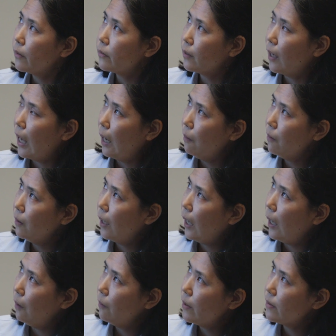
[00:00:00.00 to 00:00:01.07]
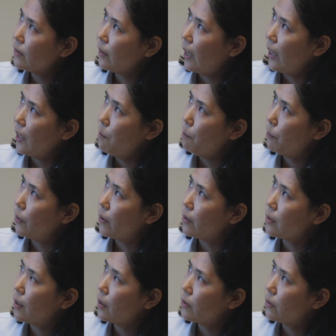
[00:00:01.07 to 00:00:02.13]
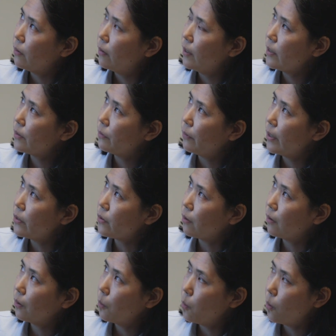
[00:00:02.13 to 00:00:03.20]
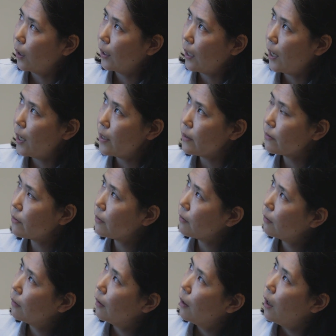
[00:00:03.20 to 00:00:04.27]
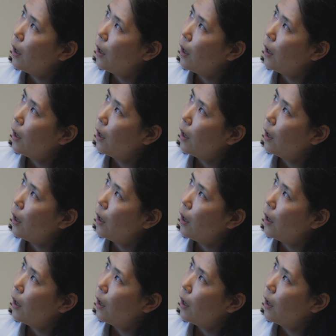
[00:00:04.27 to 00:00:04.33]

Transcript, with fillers: So how, how is the input to this region organized?